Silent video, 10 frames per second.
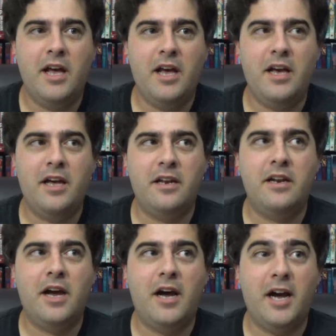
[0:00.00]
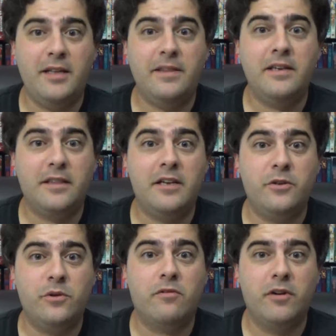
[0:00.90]
And I think they
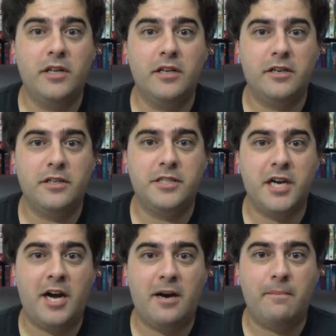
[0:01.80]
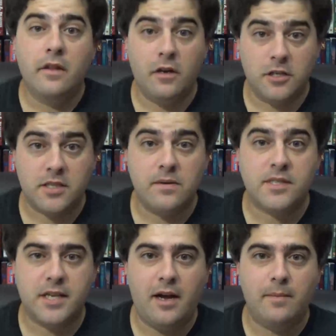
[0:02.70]
do a really good job. They also
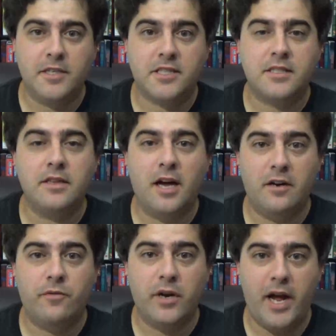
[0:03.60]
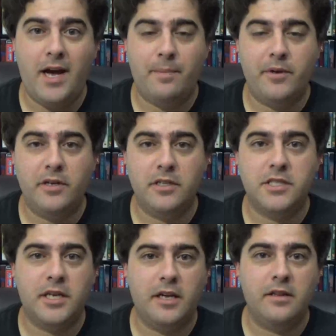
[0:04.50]
established a lot of what happened
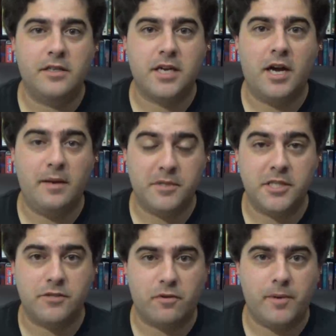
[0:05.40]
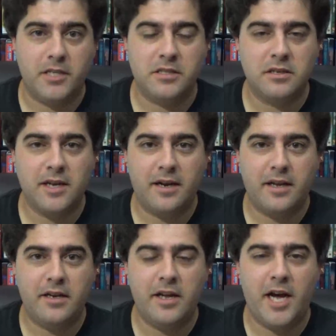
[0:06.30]
in the time since Rapunzel got
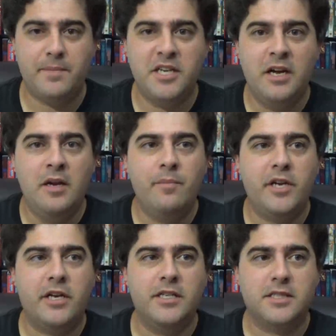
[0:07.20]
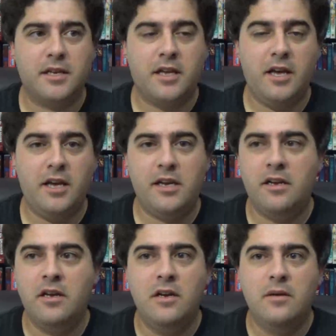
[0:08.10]
kidnapped, because the king
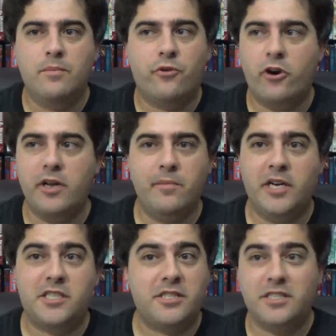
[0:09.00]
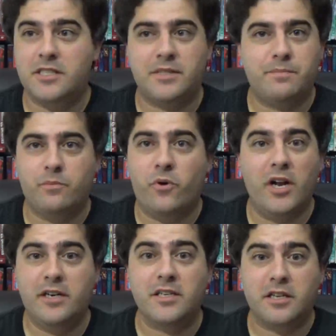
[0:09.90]
pretty much just
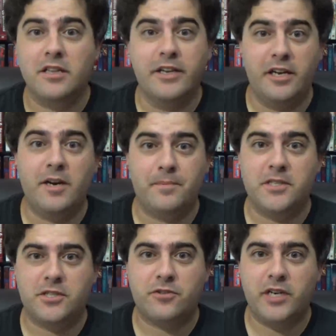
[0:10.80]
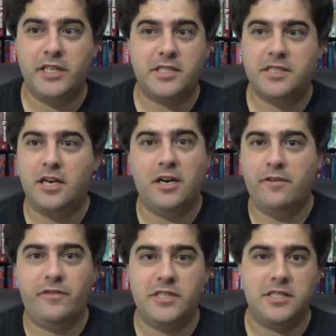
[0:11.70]
wanted to clean up the streets
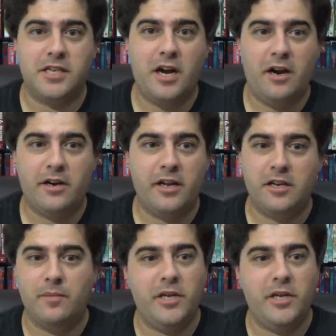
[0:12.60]
of his entire kingdom.